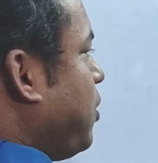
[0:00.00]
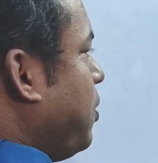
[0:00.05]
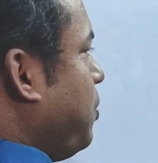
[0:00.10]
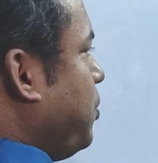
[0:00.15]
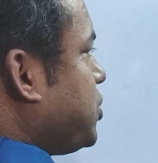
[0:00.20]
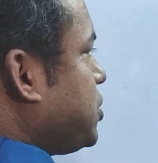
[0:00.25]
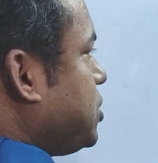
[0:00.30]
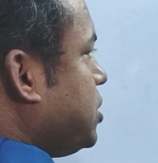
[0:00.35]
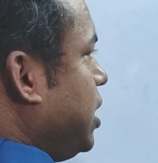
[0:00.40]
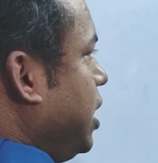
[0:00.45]

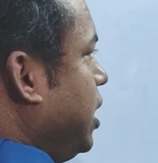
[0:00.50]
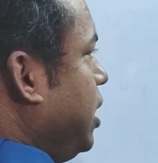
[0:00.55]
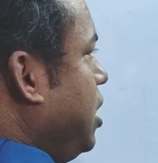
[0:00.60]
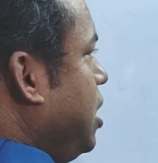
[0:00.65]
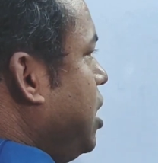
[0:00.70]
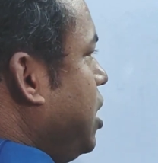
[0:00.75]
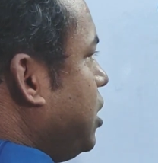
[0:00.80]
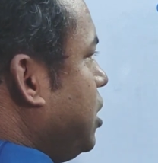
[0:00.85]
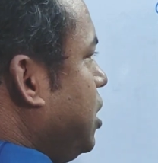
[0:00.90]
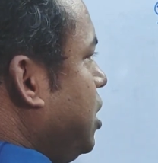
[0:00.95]

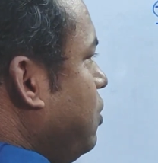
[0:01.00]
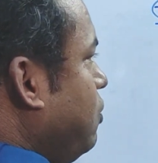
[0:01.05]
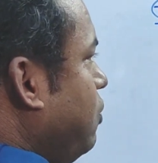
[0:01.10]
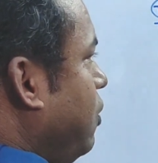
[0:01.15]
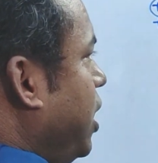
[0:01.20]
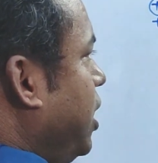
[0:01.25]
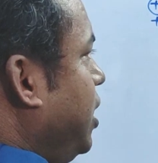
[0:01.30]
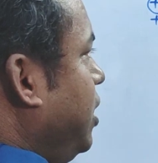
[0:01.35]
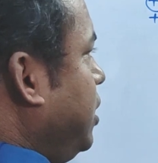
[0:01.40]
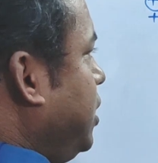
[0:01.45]
proportional
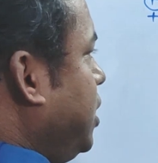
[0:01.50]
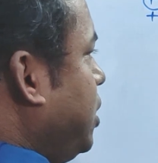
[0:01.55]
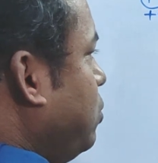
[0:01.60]
Q1,